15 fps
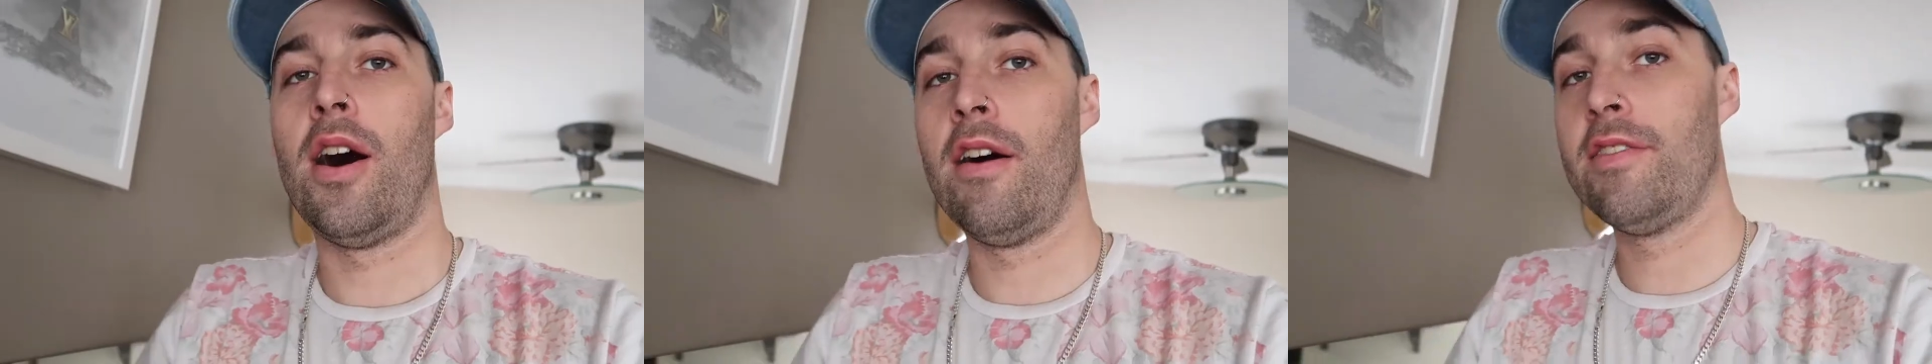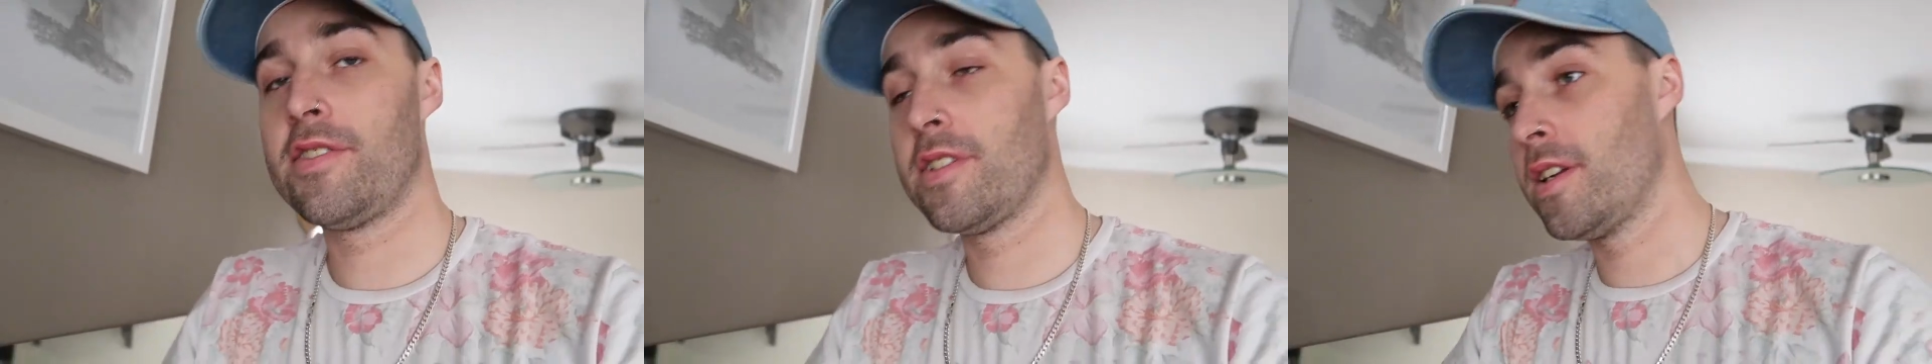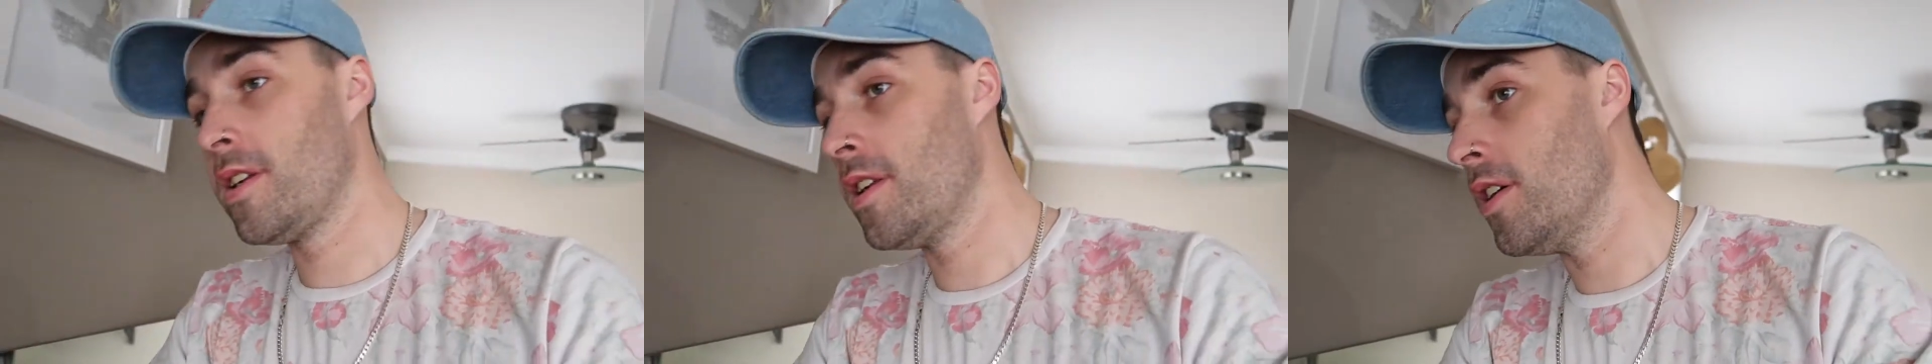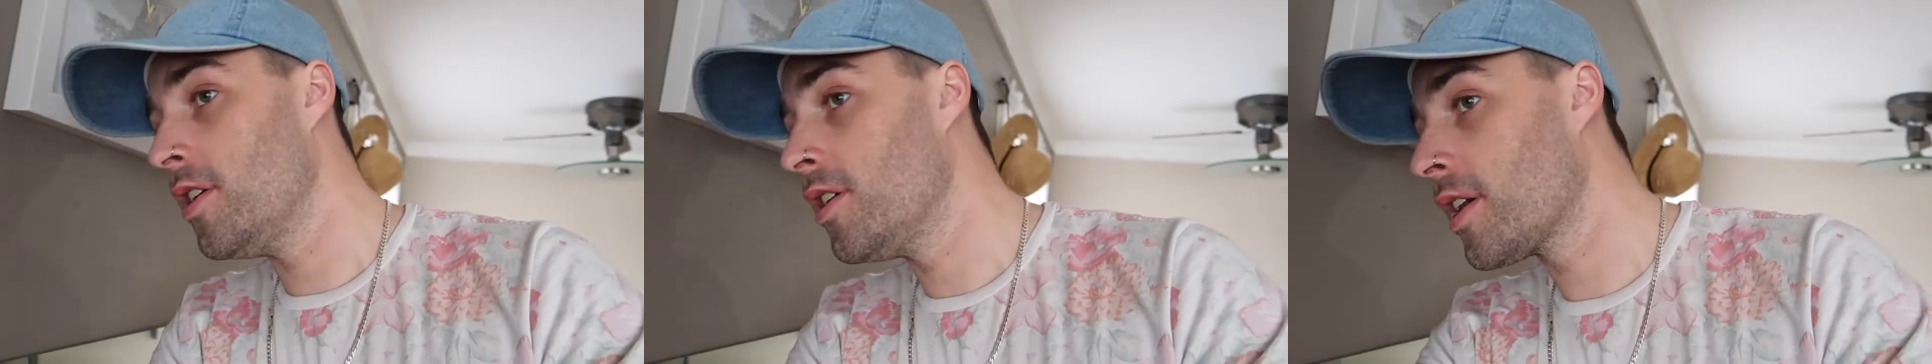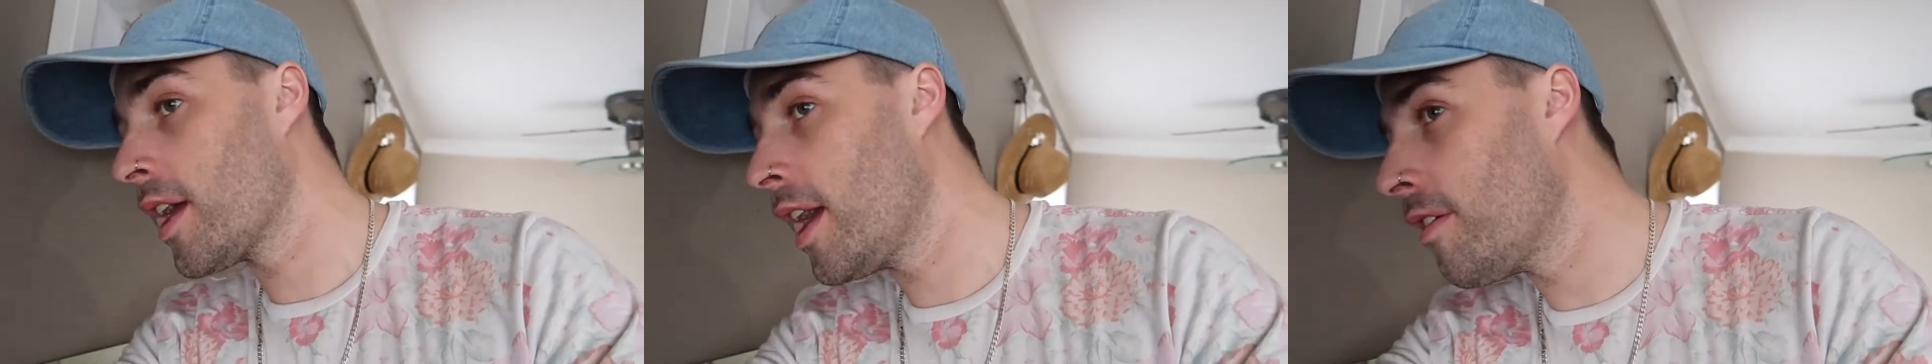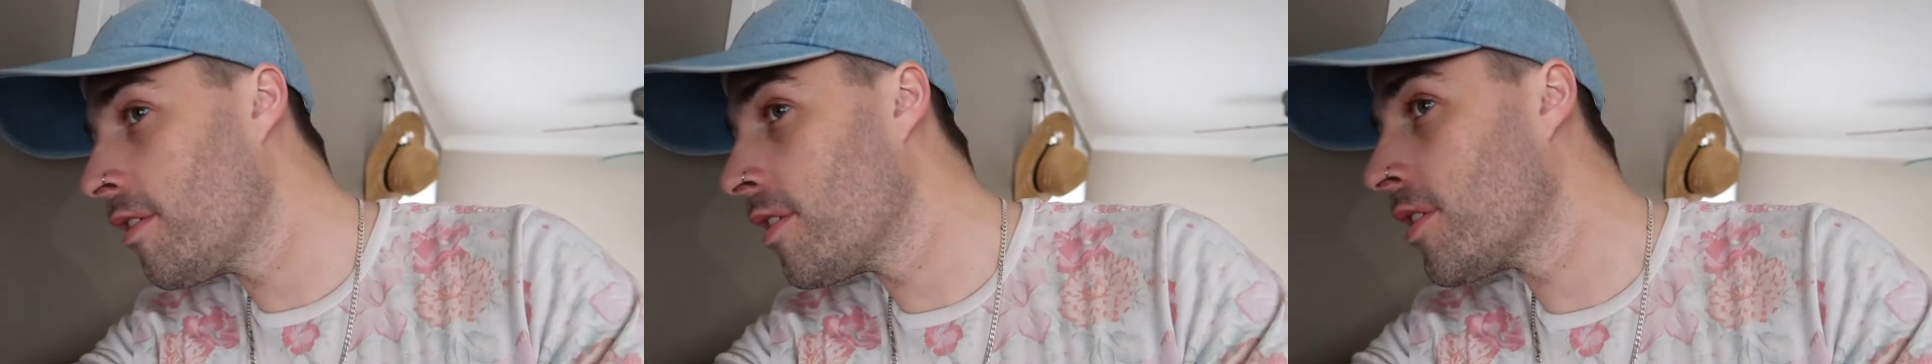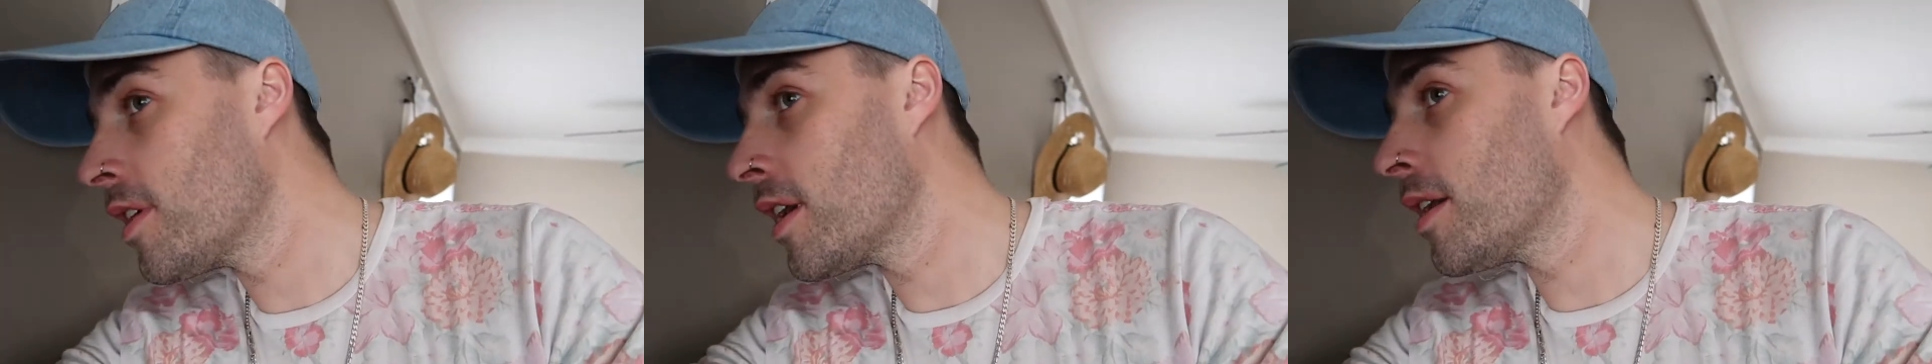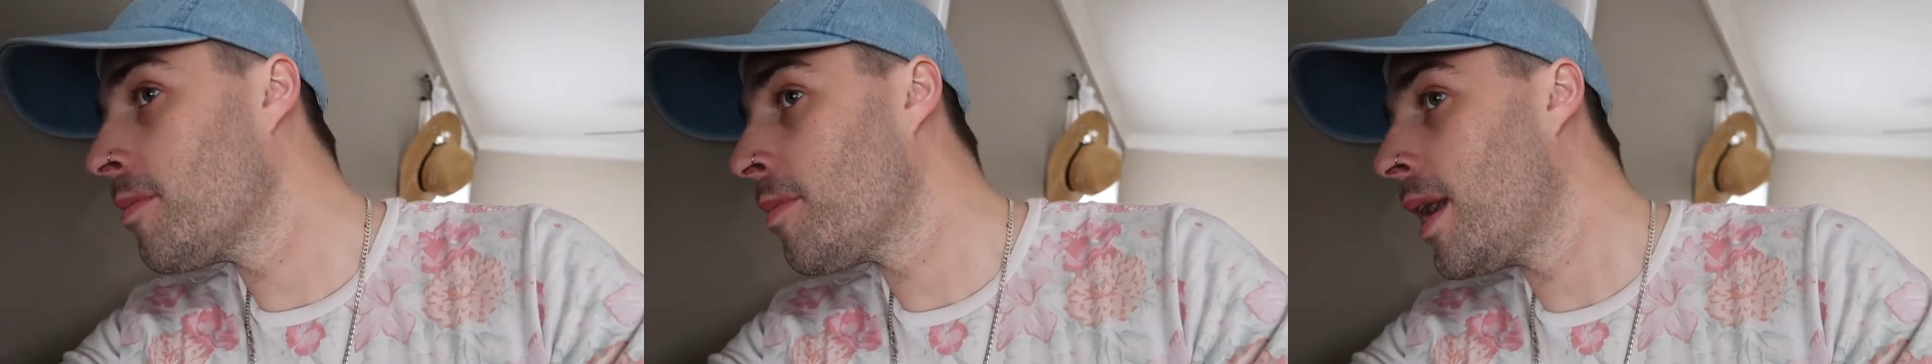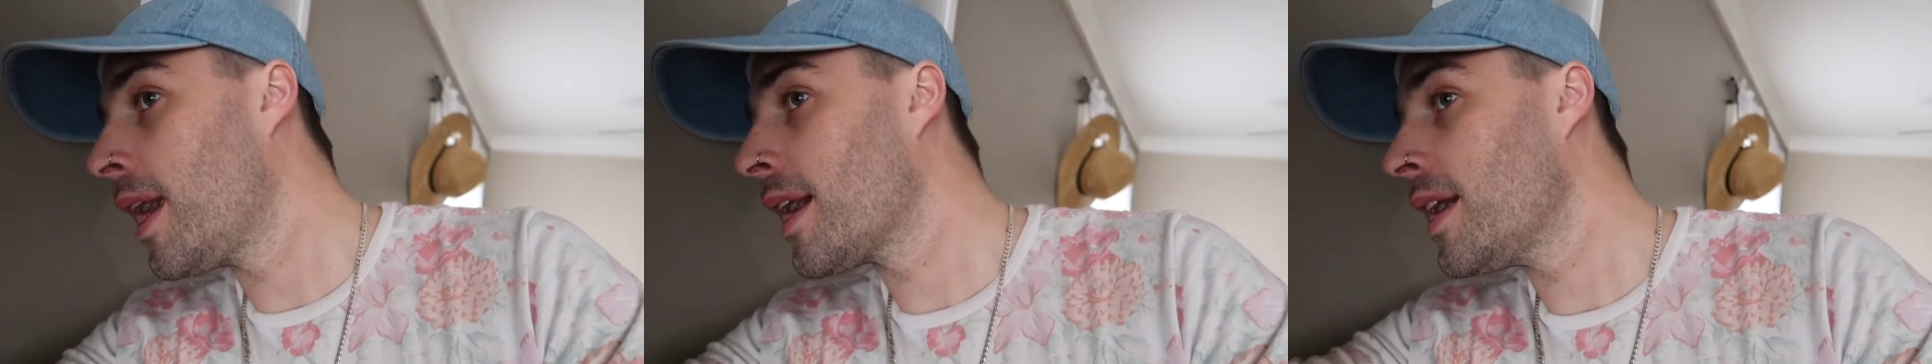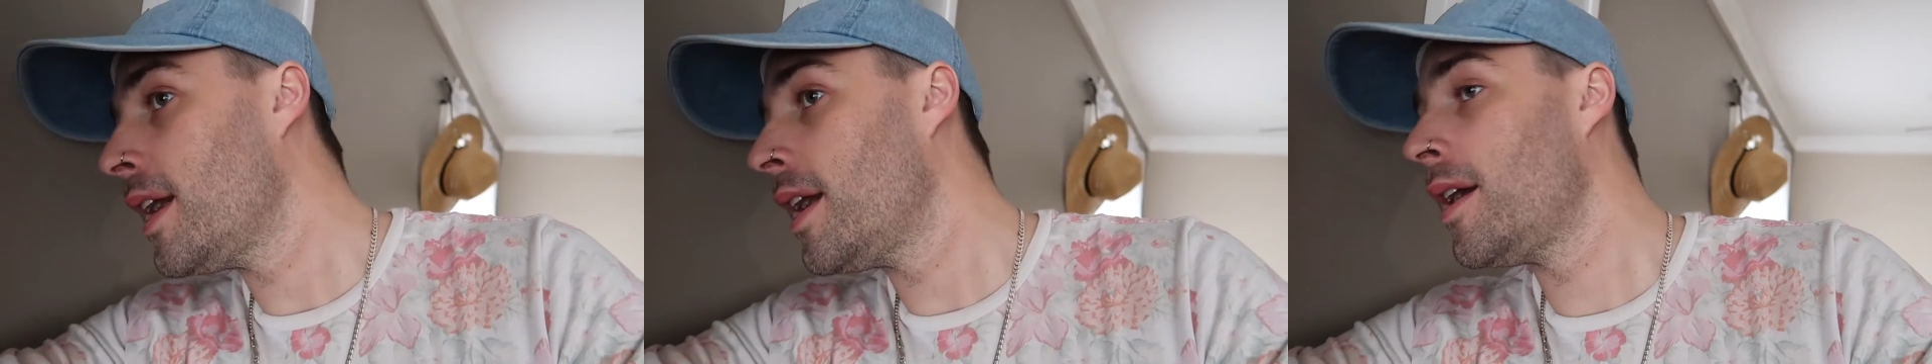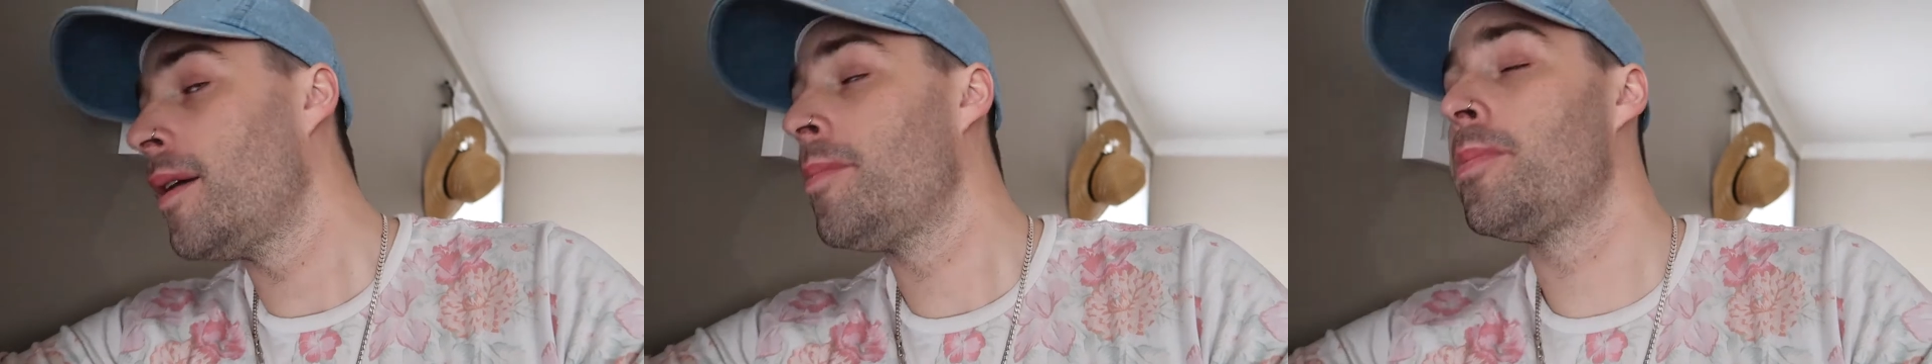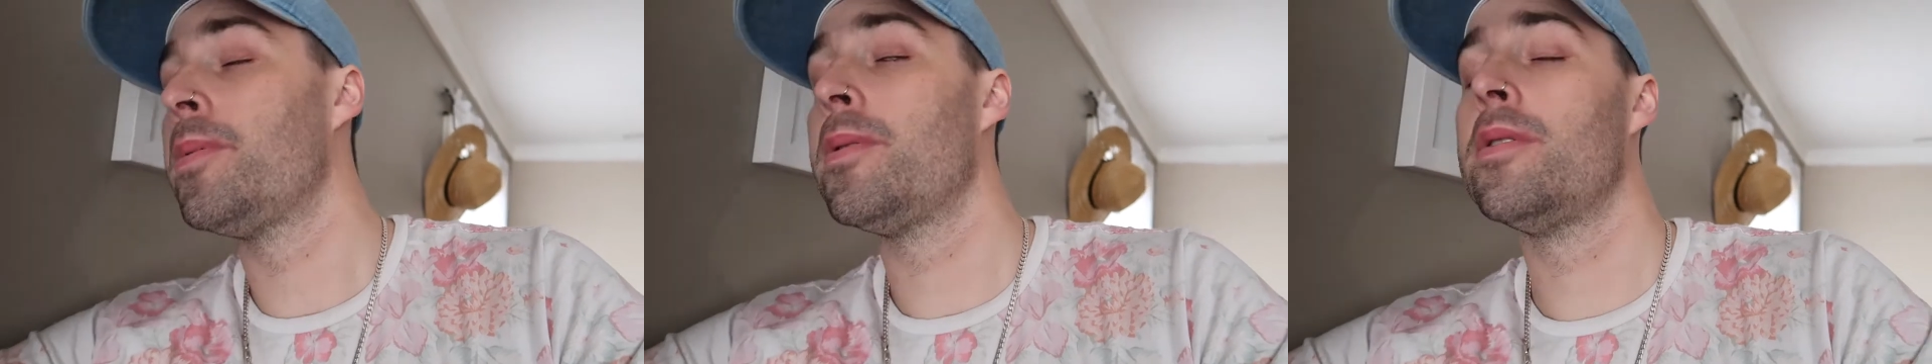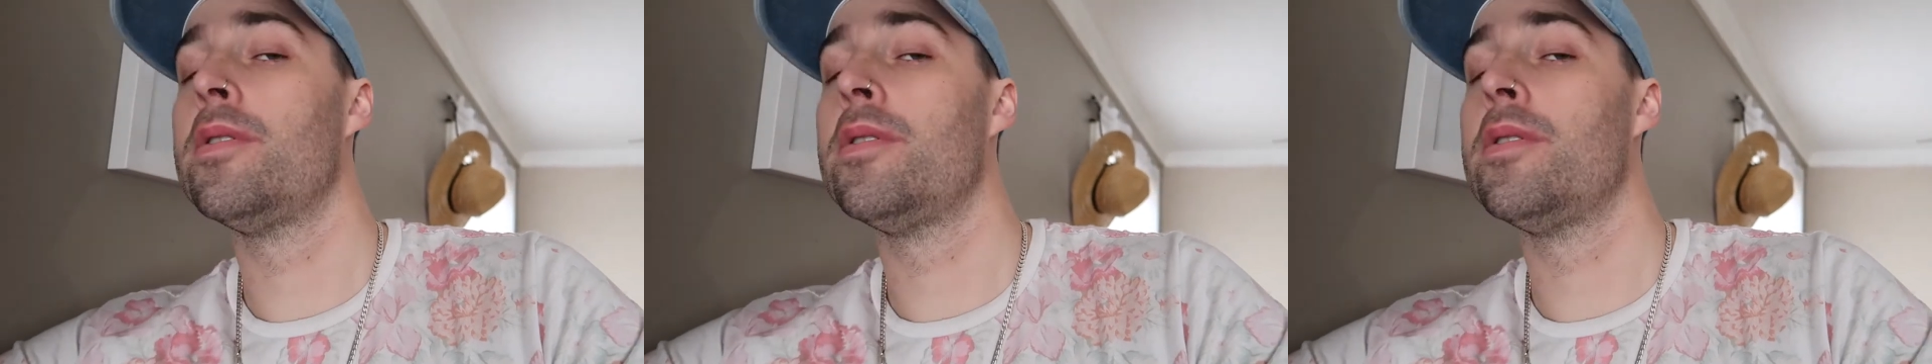Obviously, I need to hook everything back up,